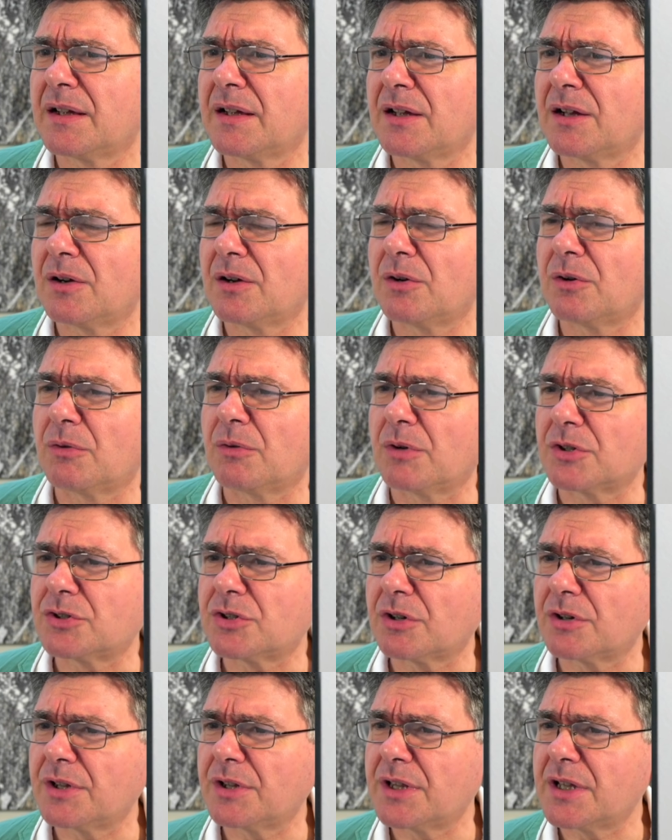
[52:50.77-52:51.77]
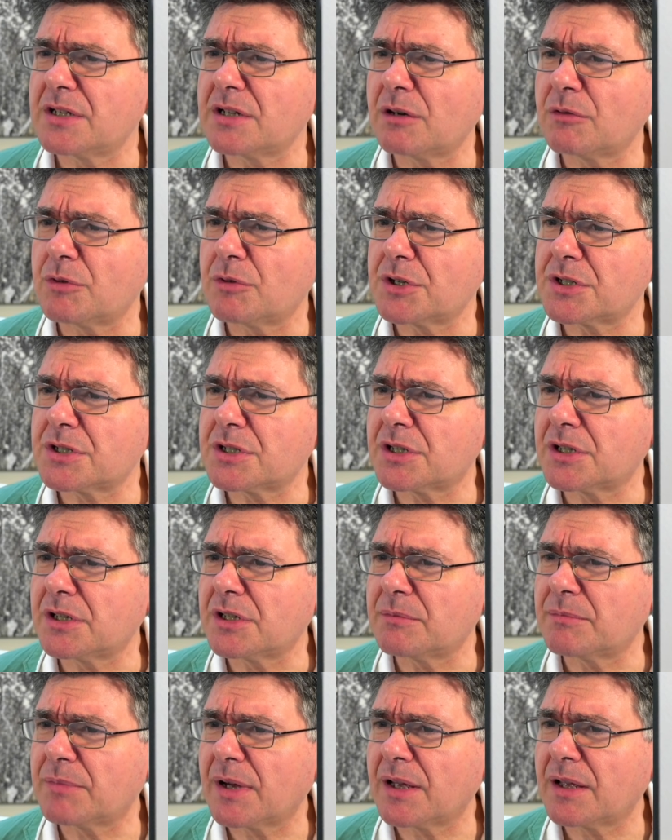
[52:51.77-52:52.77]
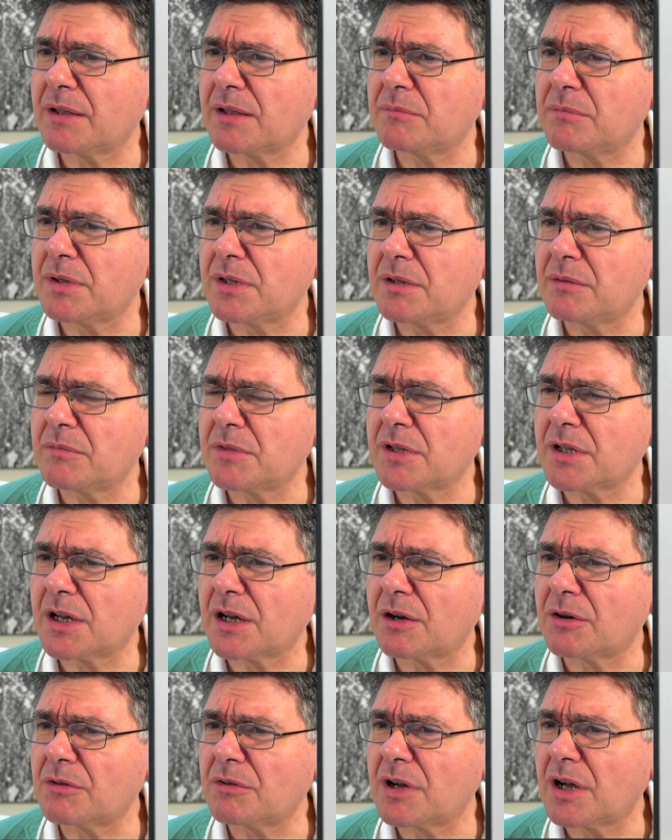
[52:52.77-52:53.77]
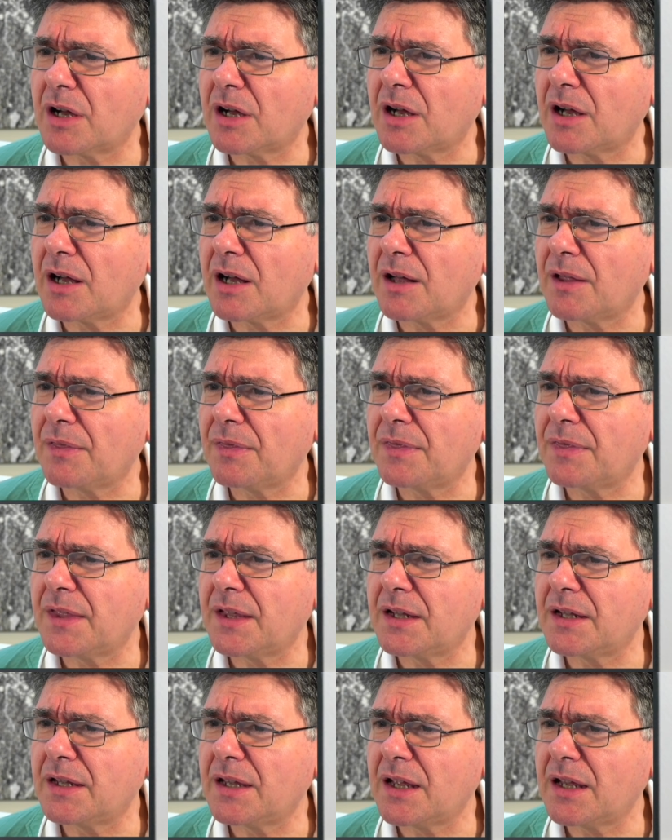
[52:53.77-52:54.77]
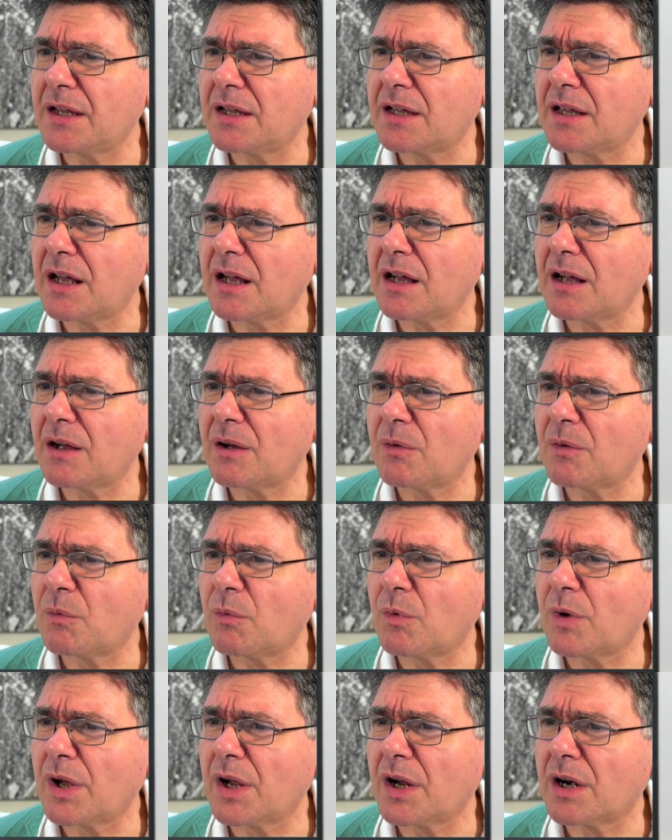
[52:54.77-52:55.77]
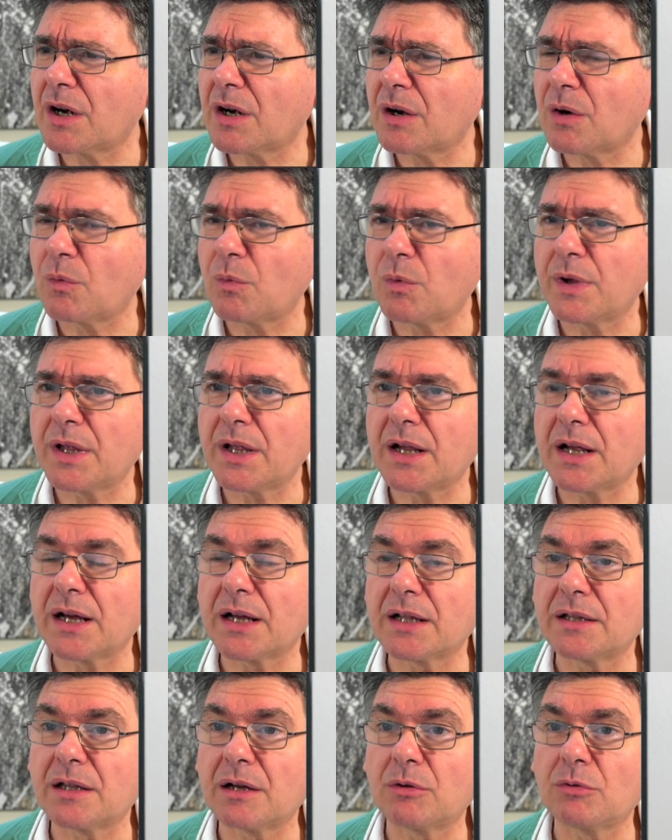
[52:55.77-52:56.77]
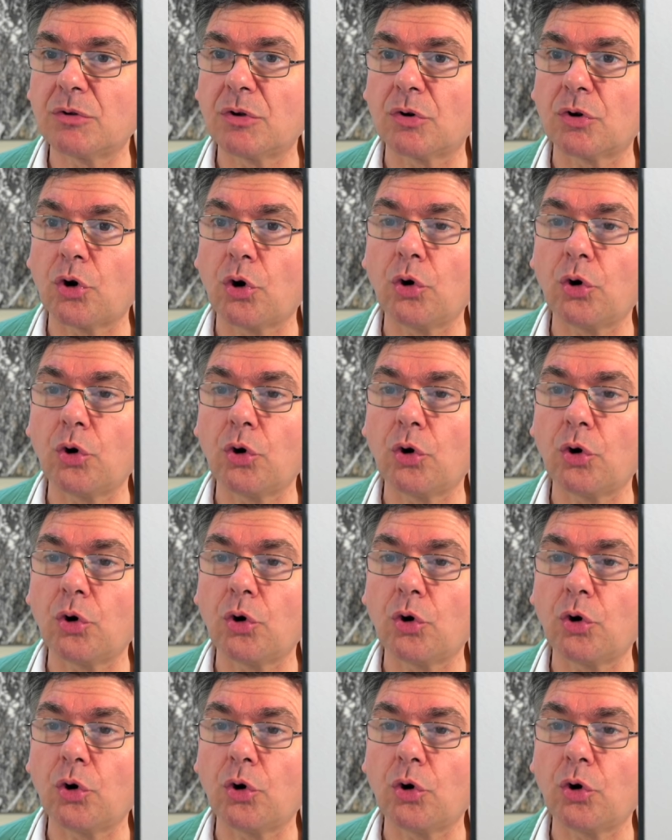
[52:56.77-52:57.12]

Oh, sorry, there's a question by B. Minghao. The data where we can download.